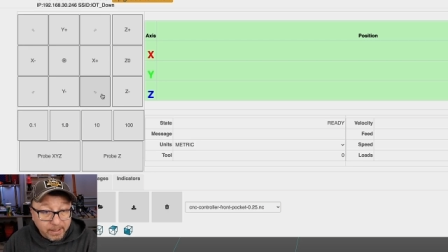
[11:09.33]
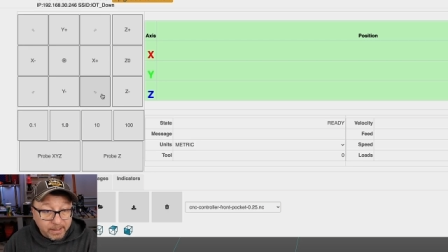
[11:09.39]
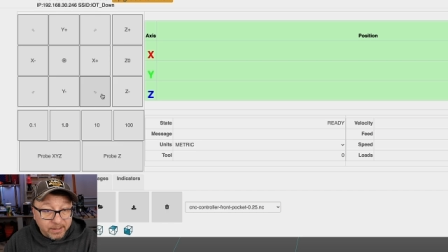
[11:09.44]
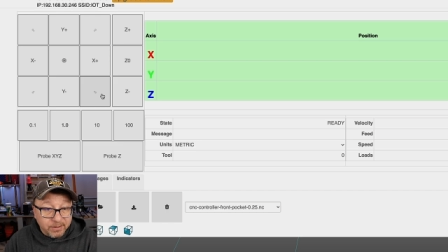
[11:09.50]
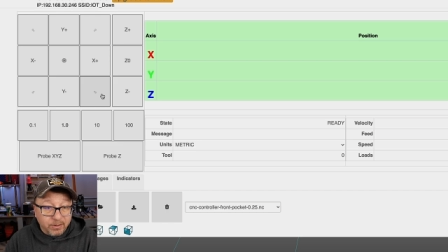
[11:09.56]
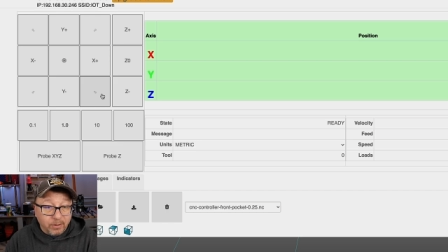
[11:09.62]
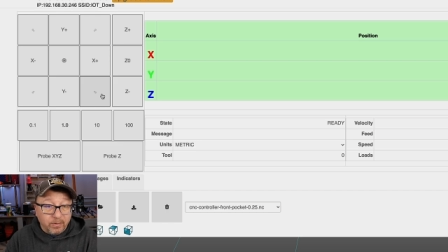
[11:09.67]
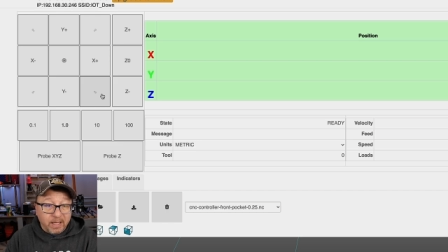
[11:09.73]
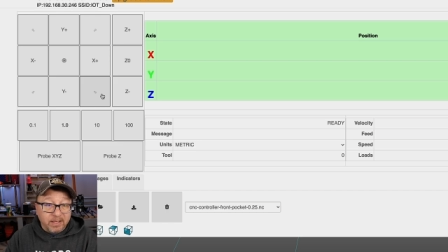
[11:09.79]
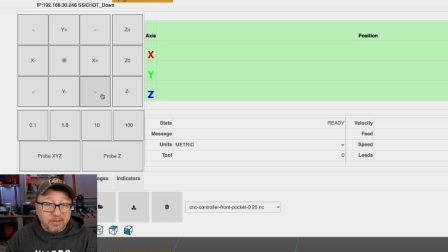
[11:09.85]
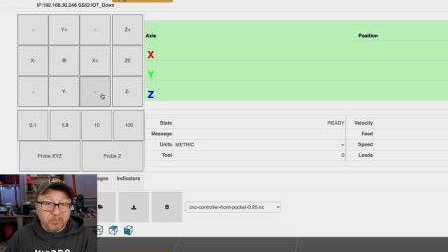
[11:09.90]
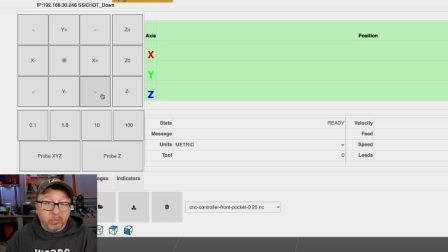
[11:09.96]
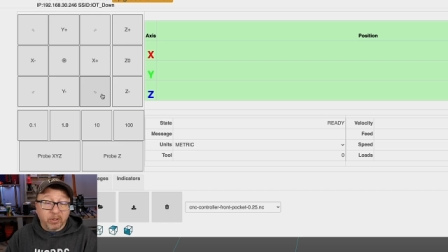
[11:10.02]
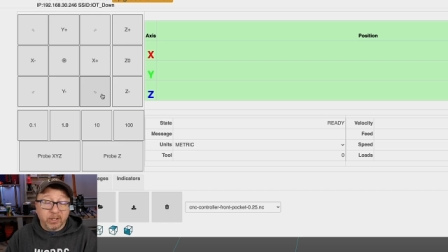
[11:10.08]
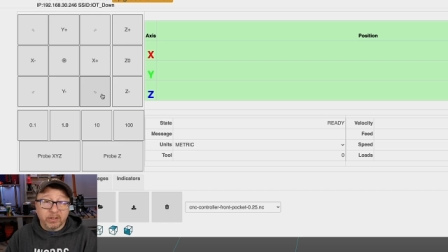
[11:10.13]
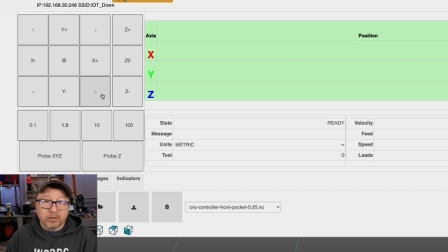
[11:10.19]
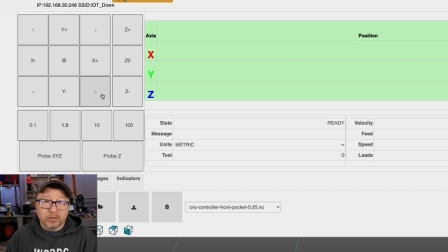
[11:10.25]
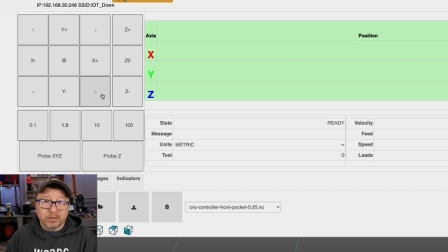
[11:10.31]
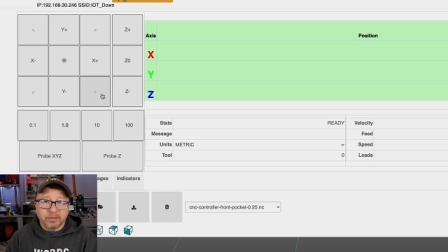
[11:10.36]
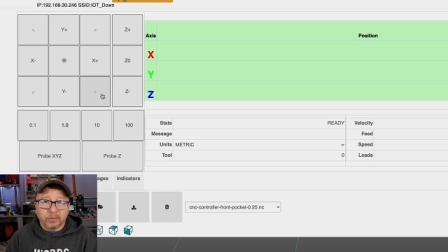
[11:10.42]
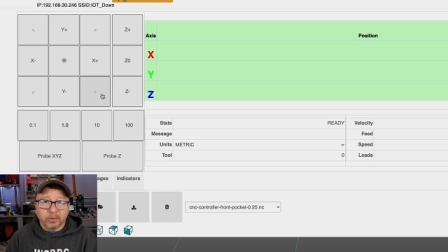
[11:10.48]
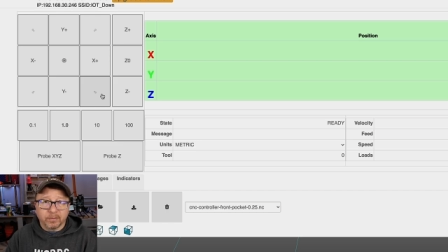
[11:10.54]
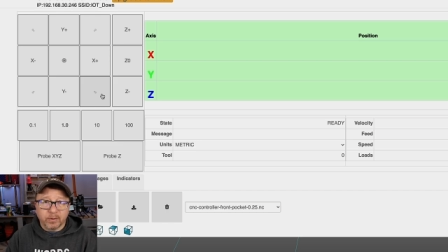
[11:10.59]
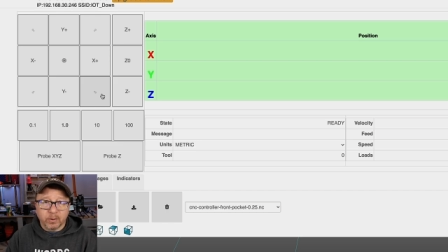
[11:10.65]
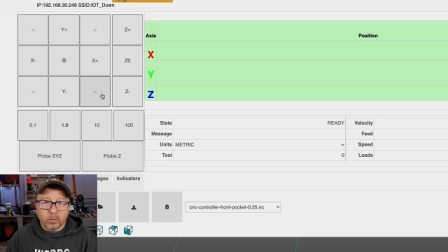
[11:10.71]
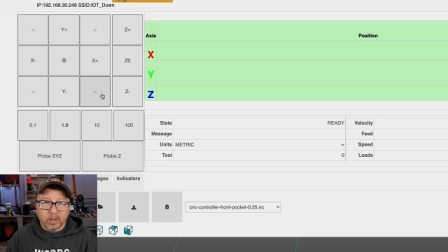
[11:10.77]
So that's pretty useful
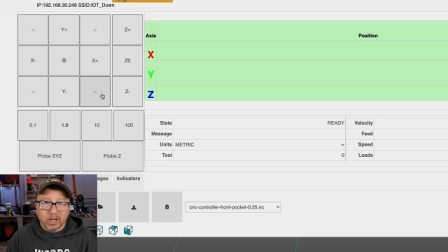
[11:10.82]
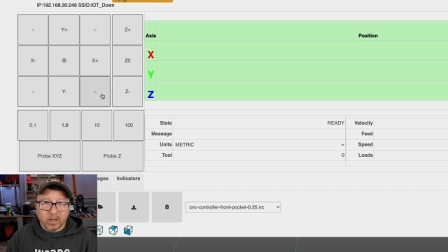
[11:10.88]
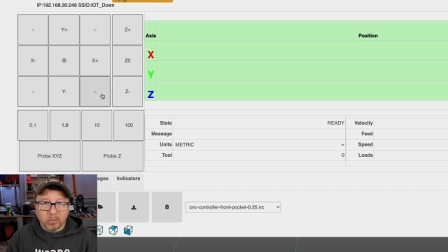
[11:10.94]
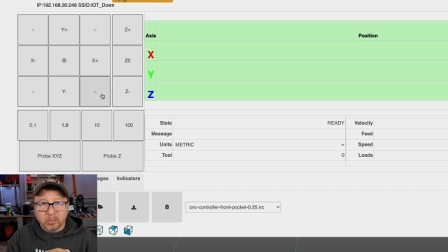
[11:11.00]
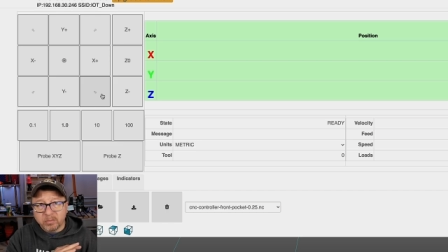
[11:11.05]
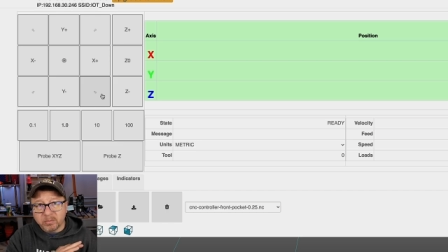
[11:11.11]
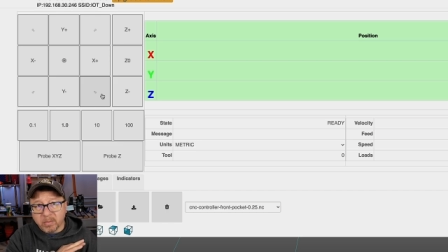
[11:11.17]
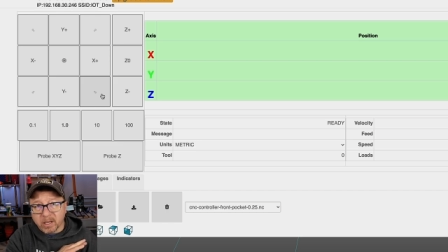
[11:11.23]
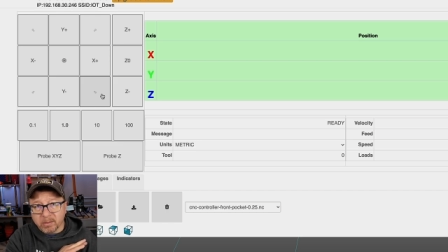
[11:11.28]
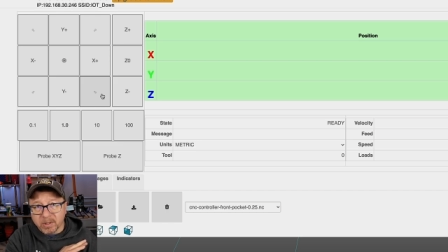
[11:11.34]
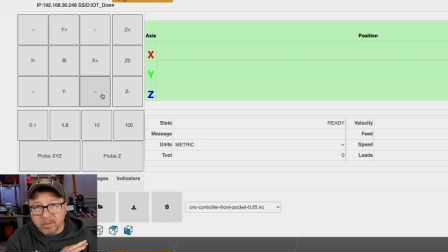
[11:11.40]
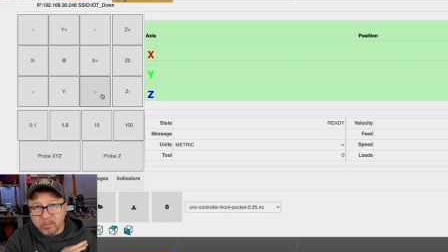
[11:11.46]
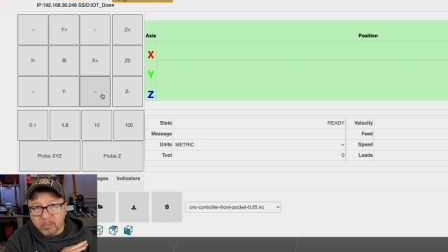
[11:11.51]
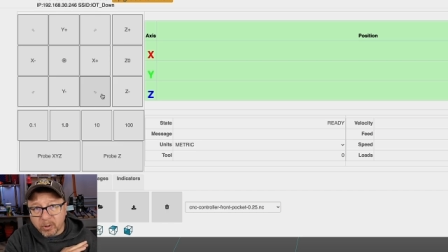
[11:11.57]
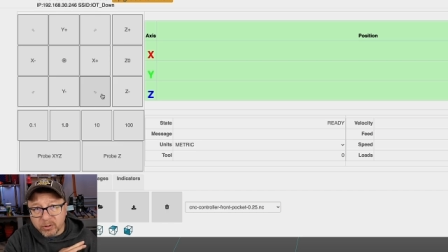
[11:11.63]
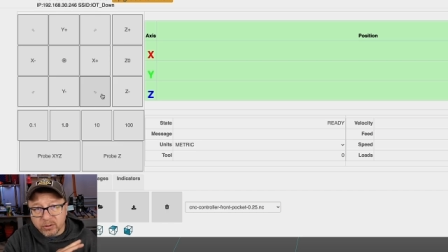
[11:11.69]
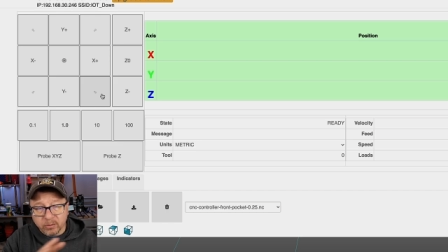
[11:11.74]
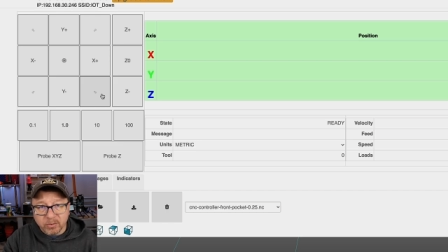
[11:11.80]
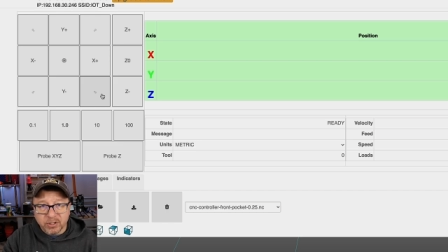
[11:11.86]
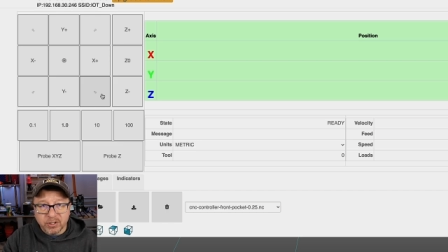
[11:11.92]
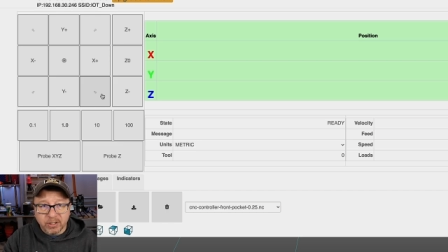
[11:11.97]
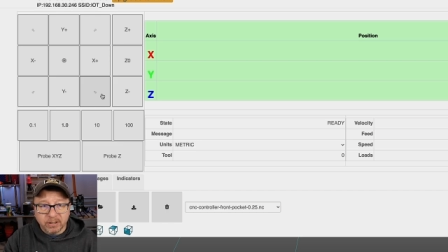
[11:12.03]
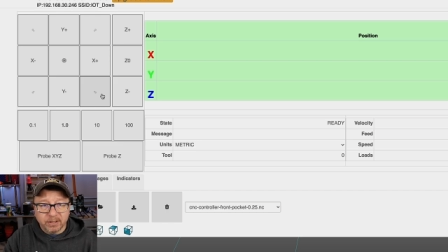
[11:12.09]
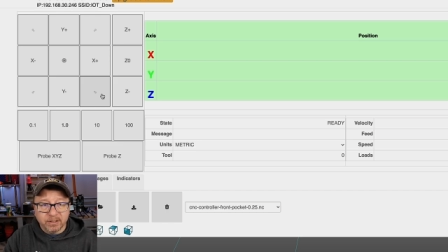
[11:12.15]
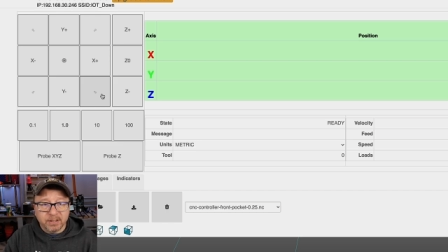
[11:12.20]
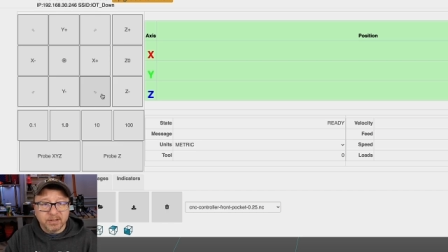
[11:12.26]
if you want to maybe put your
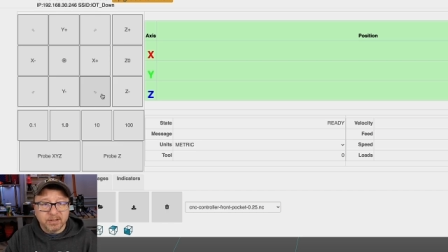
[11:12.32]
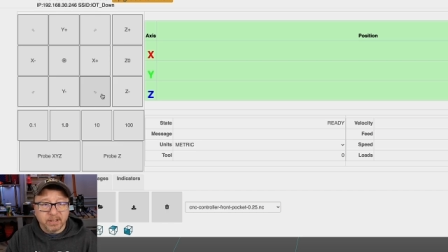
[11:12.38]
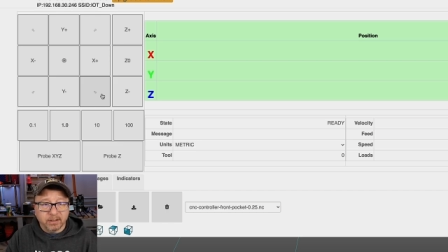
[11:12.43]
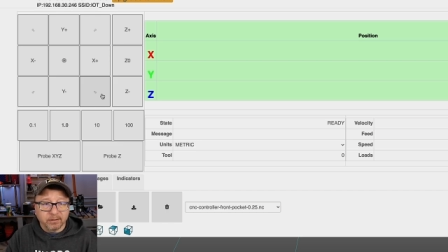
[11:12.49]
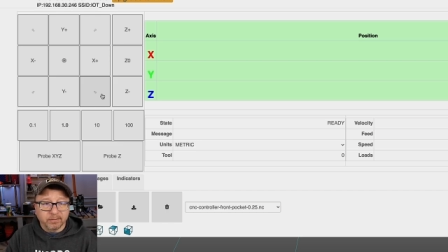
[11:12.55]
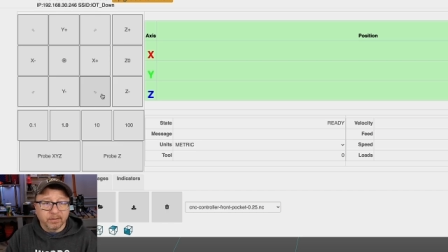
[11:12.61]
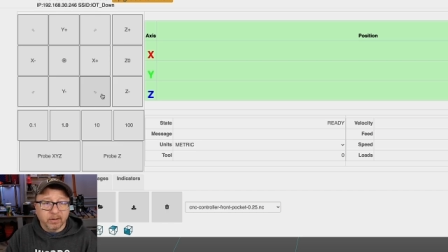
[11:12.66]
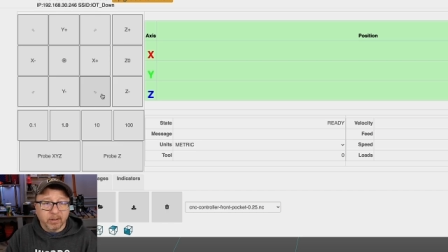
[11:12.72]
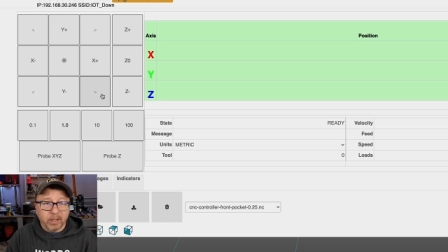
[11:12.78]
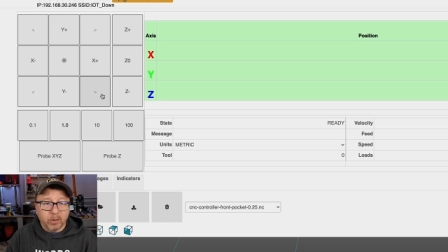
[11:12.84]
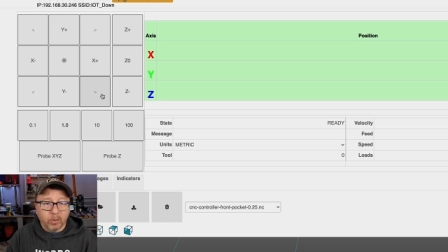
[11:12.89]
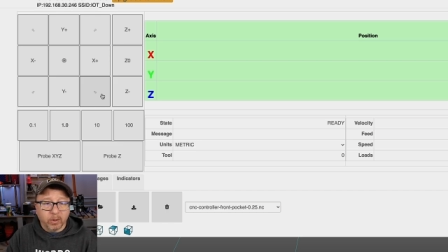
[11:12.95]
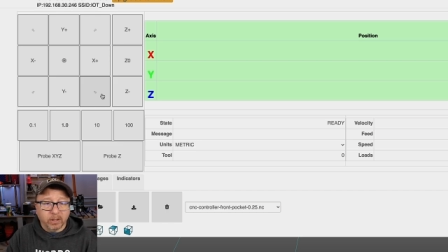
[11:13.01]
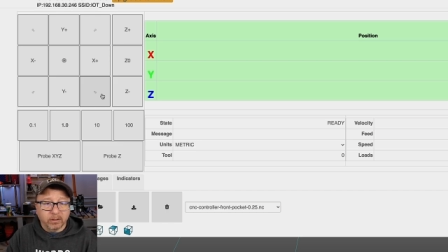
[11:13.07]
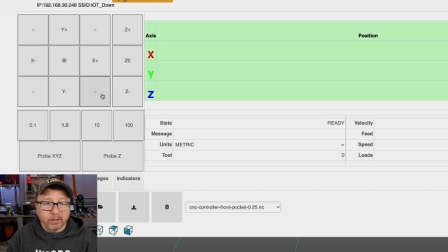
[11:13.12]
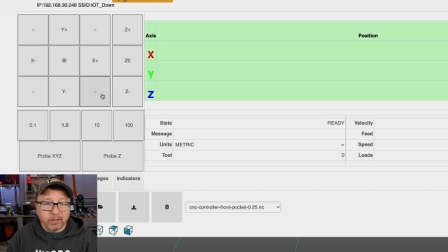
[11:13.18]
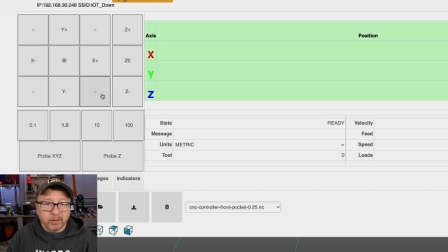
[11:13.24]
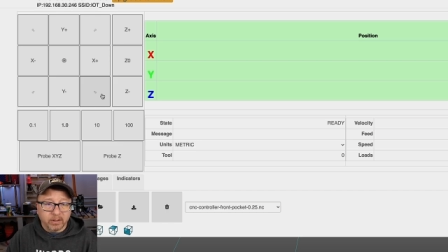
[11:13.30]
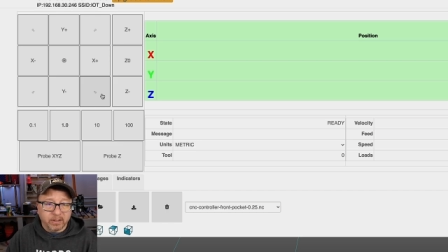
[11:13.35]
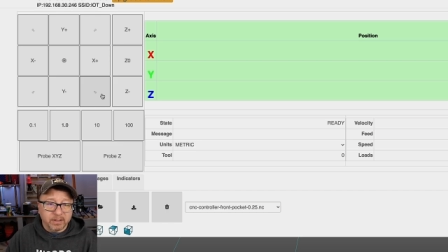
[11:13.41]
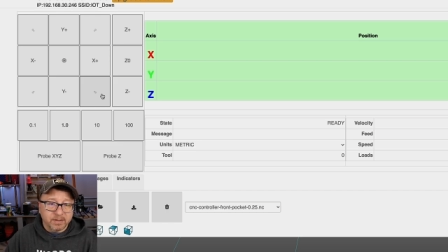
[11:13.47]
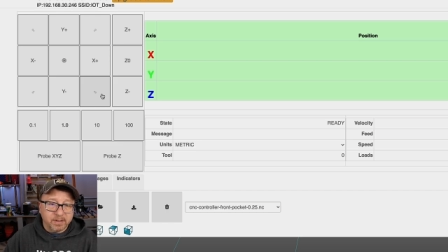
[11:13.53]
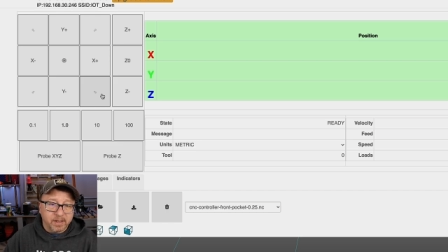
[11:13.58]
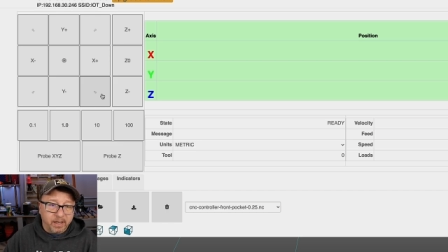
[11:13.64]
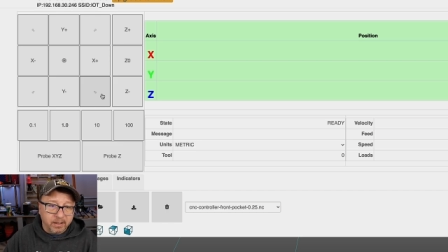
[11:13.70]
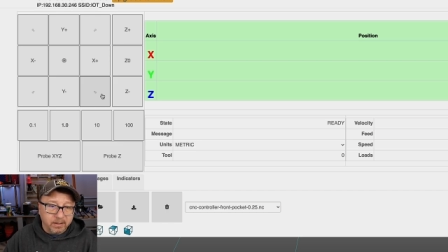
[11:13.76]
machine to the center very quickly. You can
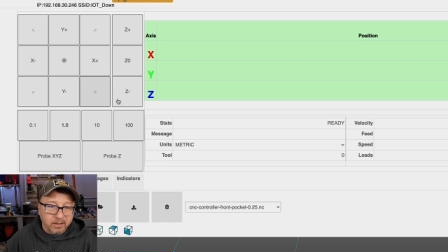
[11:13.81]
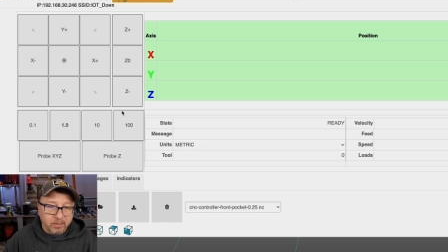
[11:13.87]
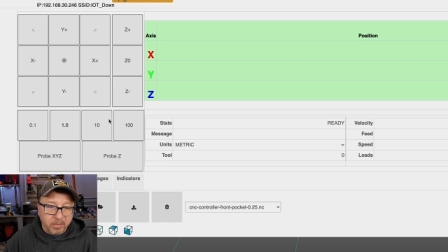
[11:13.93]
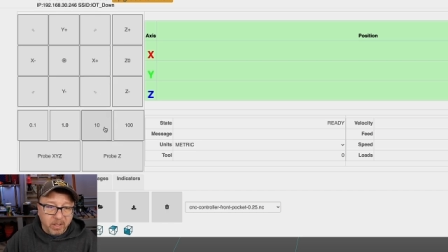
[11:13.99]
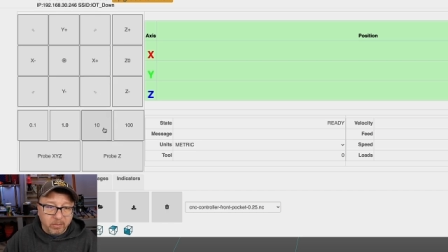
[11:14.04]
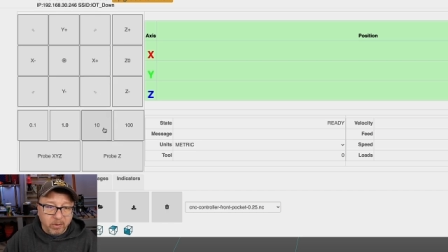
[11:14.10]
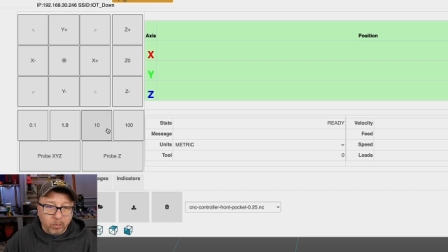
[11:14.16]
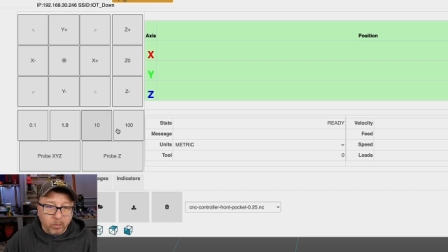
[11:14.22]
set it to maybe